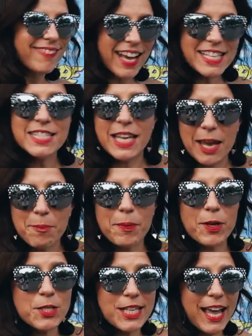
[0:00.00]
Escape
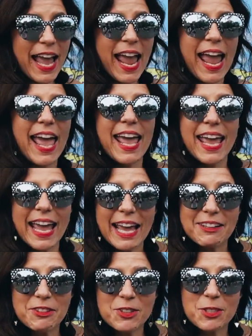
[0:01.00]
to
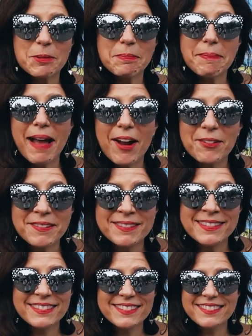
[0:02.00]
Hitch
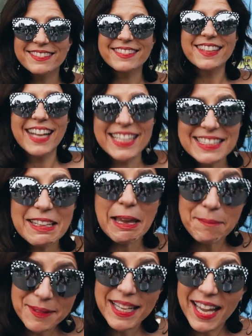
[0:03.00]
Mountain.
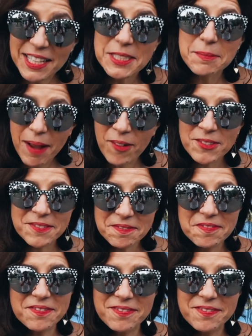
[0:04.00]
Escape to Hitch Mountain.